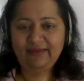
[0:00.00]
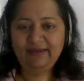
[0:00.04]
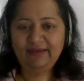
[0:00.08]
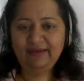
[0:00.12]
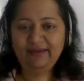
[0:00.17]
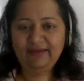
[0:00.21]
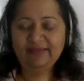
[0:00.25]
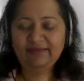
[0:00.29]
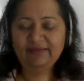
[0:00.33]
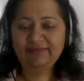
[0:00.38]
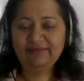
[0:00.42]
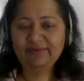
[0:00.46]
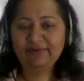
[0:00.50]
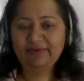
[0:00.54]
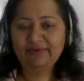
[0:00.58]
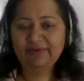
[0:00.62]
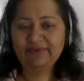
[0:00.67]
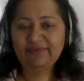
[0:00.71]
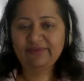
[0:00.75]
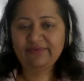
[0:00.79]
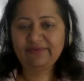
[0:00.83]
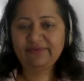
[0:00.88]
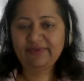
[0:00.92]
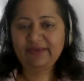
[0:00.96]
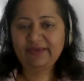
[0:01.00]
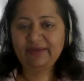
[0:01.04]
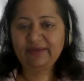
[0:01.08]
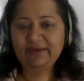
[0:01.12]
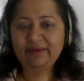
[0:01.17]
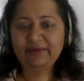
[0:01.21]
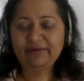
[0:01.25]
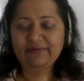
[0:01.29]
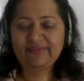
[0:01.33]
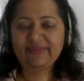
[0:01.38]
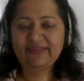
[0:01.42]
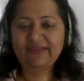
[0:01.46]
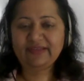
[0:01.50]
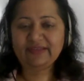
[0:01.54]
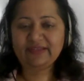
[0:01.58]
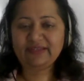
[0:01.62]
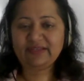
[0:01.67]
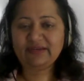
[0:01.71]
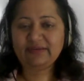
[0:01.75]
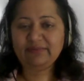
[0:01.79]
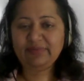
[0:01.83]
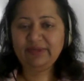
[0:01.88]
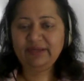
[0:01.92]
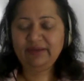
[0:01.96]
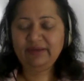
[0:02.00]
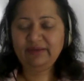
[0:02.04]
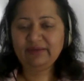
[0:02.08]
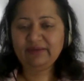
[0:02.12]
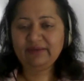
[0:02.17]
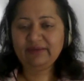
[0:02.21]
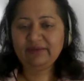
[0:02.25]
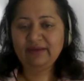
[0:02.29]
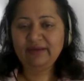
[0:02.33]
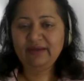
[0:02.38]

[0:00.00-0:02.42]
in the philosophy of Saint Kabir,